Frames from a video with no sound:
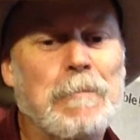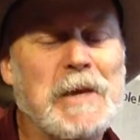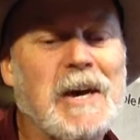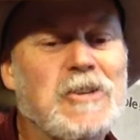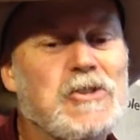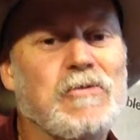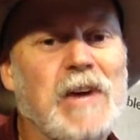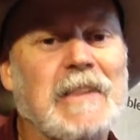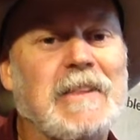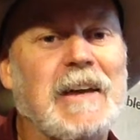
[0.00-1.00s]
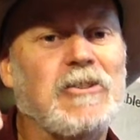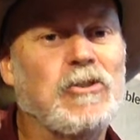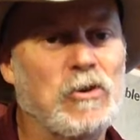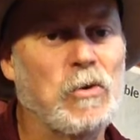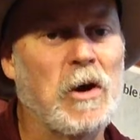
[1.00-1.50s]
because you've got
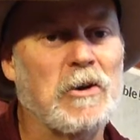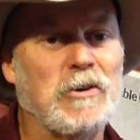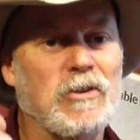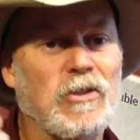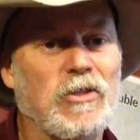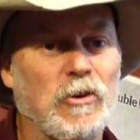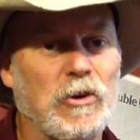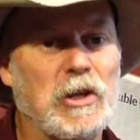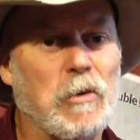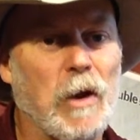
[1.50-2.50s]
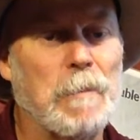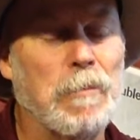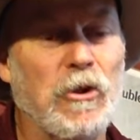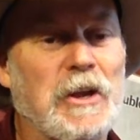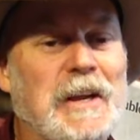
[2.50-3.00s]
that 230 grain
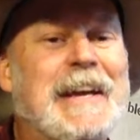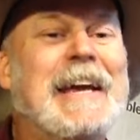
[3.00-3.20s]
bullet.